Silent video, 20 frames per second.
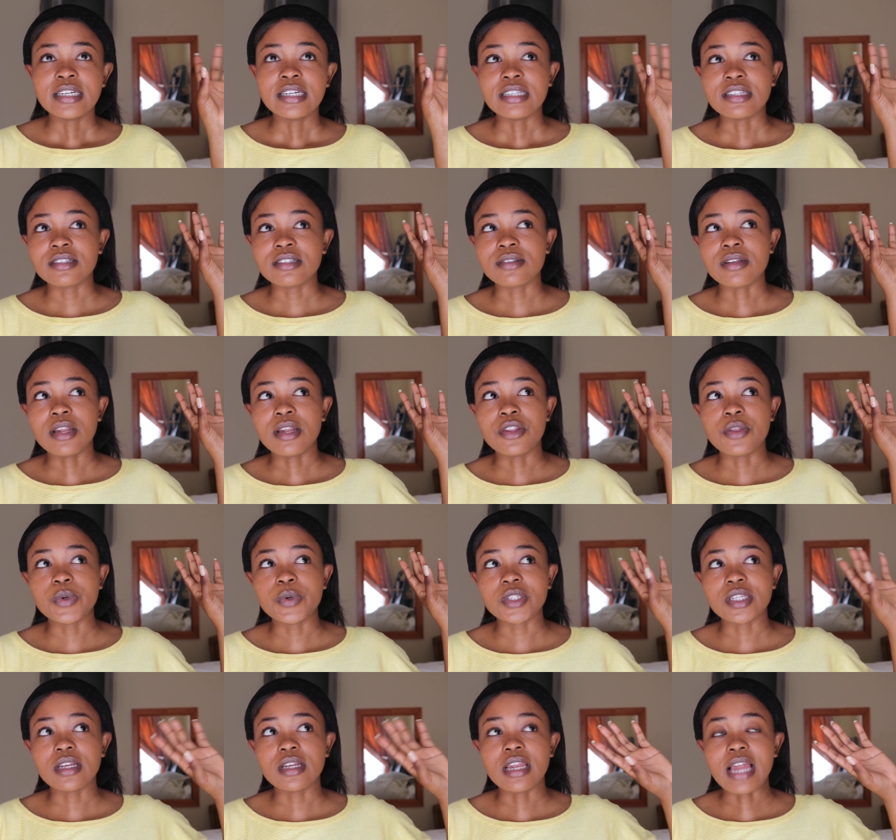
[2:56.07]
There
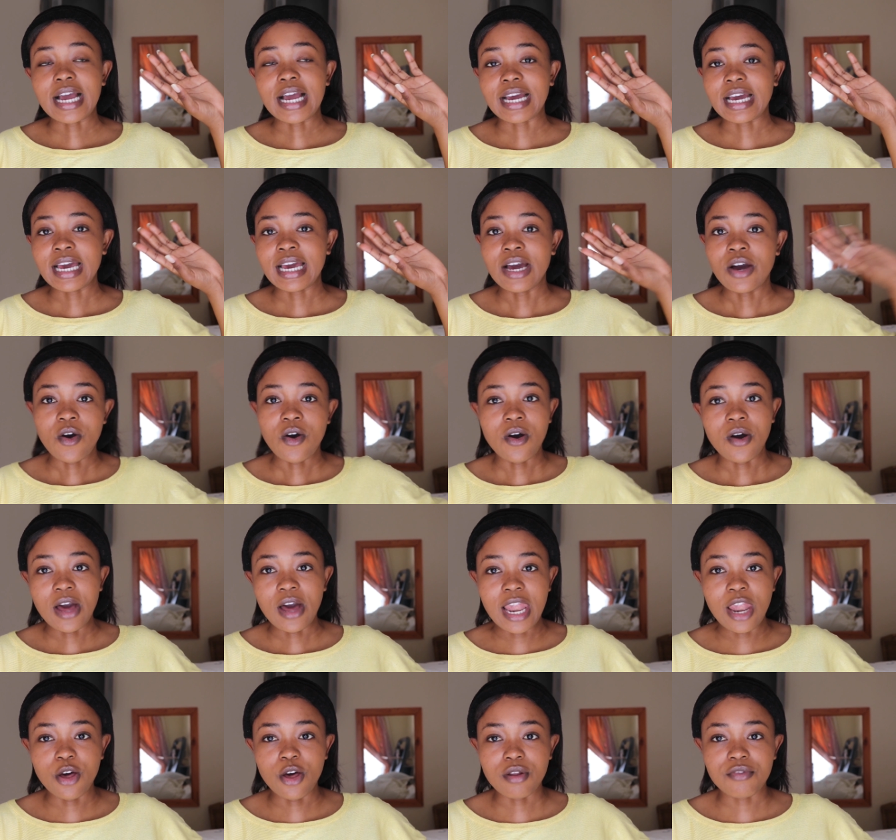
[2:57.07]
was like
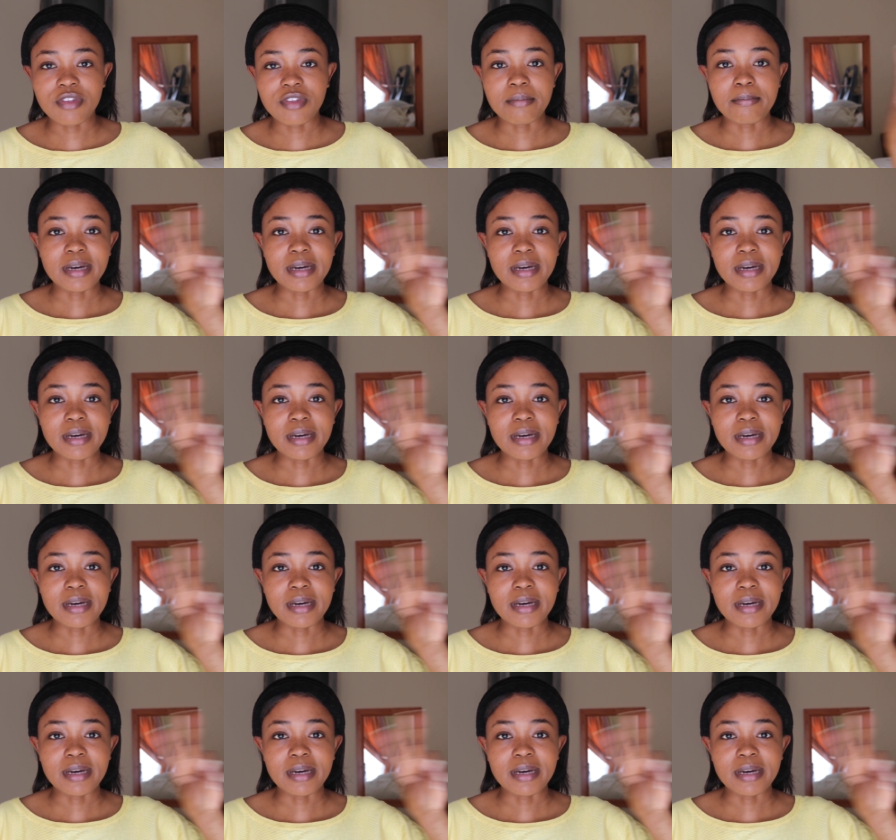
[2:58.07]
a lot of them,